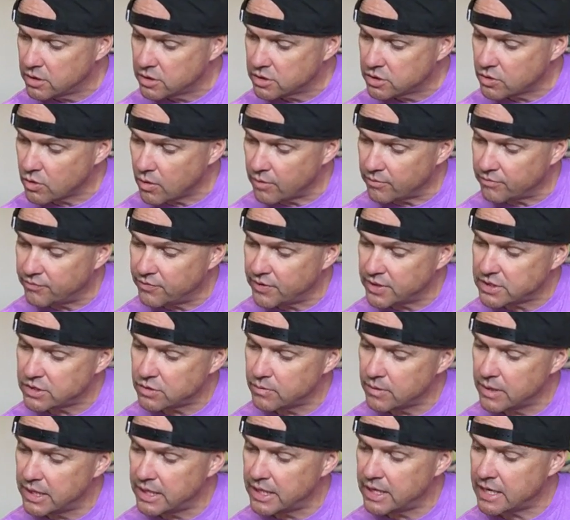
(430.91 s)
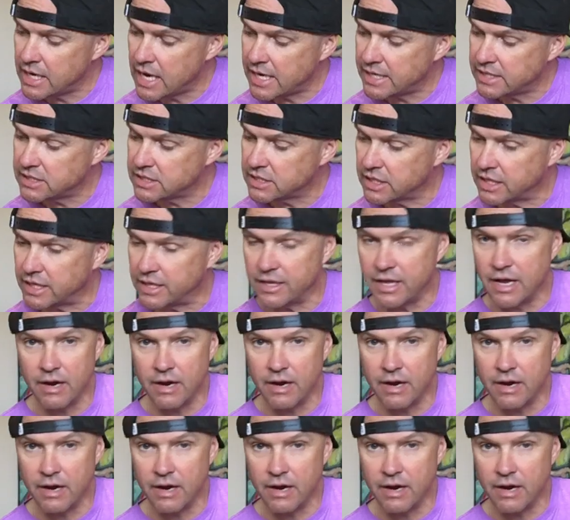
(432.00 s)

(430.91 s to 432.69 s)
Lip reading: So it fits really nicely